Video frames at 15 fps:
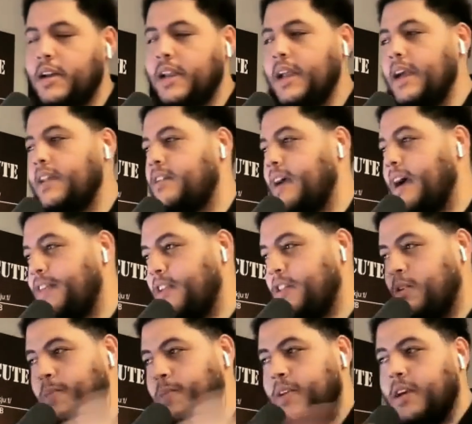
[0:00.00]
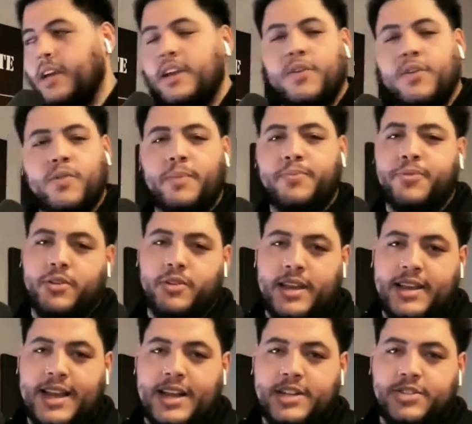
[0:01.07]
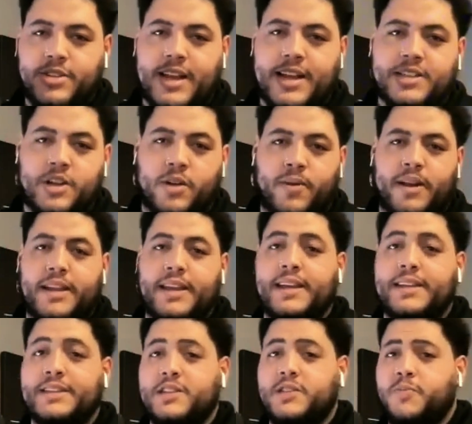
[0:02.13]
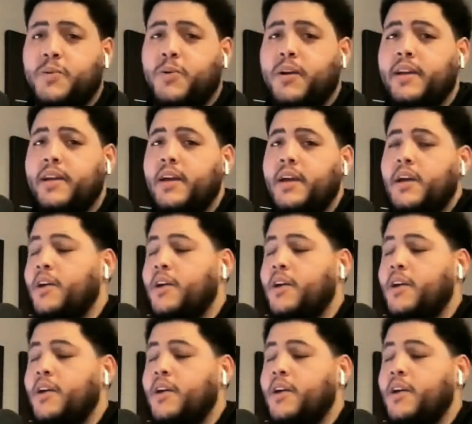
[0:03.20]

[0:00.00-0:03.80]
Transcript: Again, I think there'll be an interrupter that got you guys already at this point.